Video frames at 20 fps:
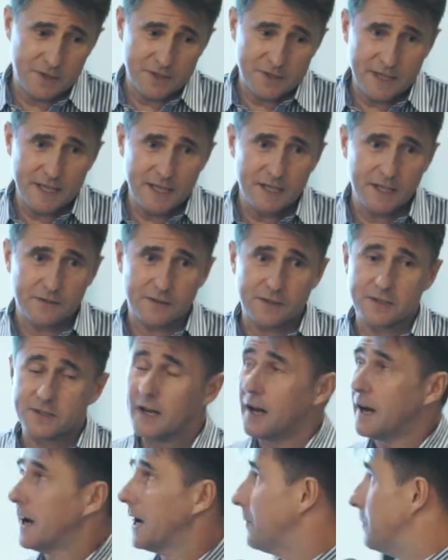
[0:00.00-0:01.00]
dean at the
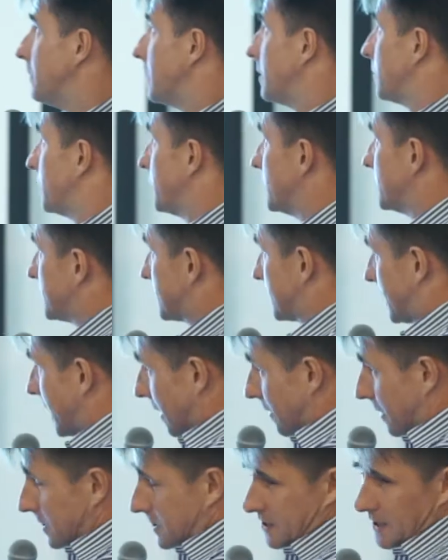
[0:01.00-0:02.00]
time was
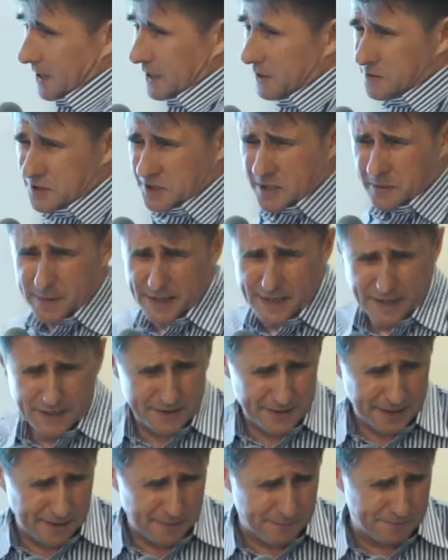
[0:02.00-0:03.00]
Garrity, used to be
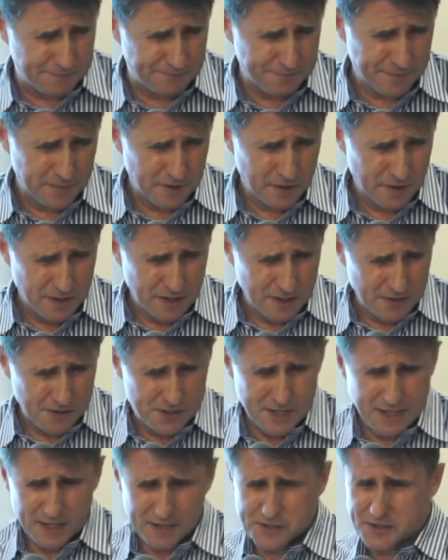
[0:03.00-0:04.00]
at
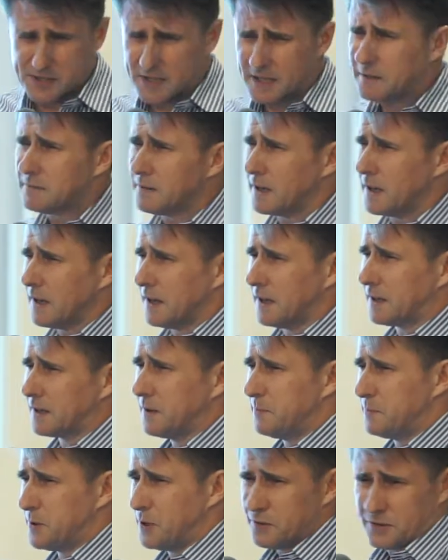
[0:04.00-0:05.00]
CSC,
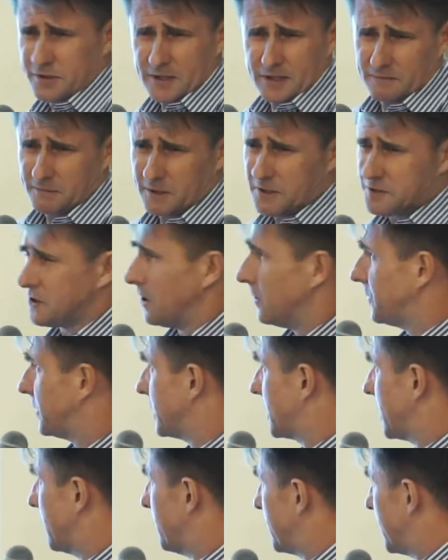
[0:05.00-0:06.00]
computer
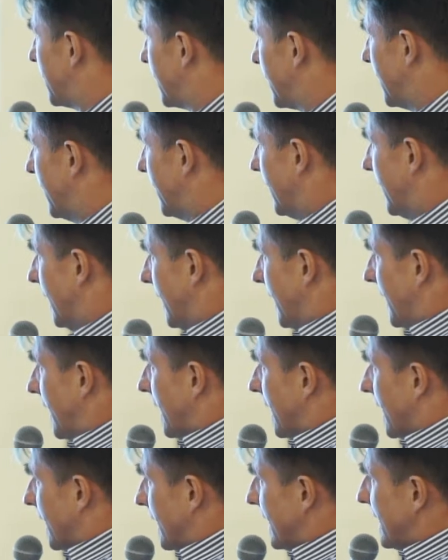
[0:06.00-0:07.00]
consulting company.
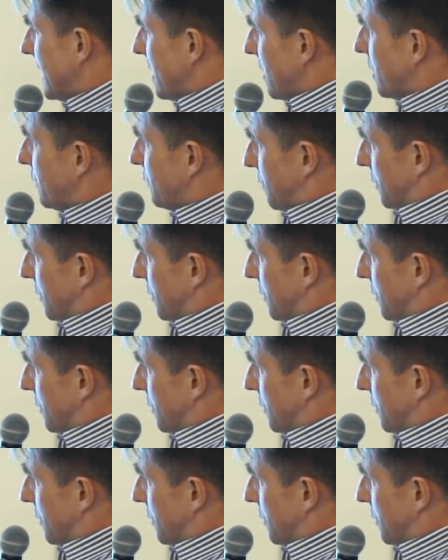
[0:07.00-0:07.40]
And he he